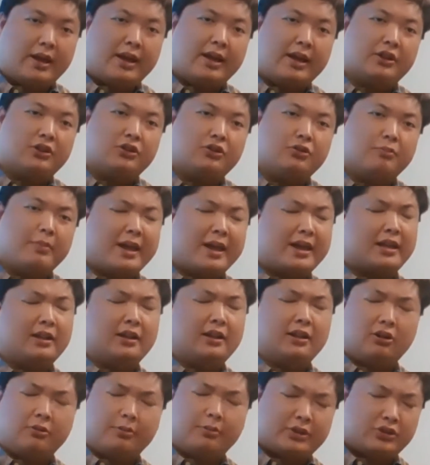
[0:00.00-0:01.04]
and you make
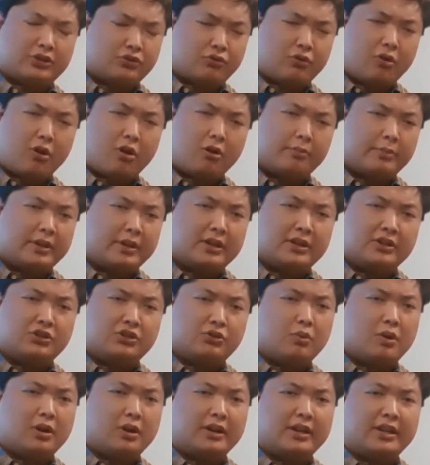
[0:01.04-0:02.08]
it a little bit strong because
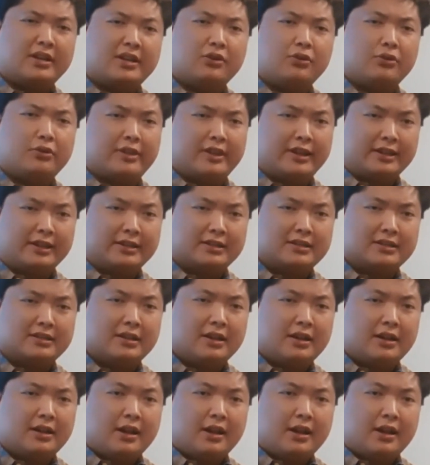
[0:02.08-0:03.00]
you want to kill things.